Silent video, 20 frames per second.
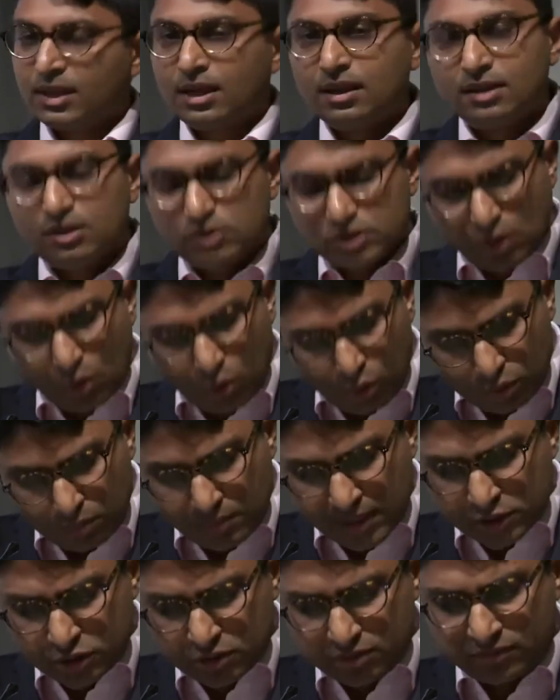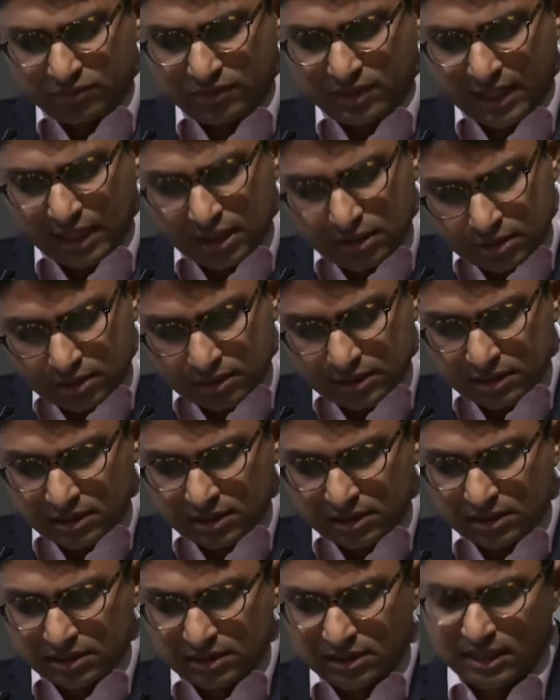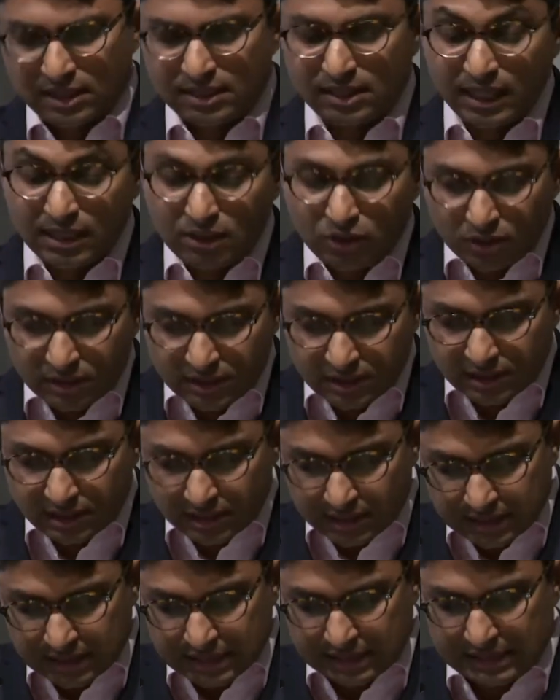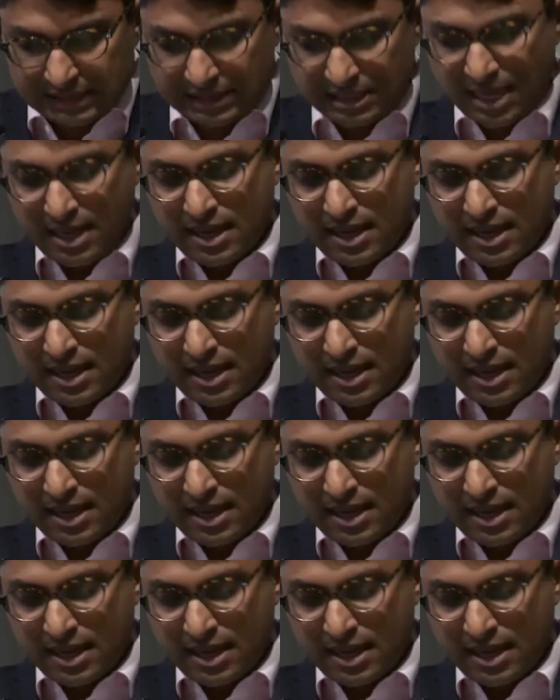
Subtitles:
There is a whole bunch of inconsistencies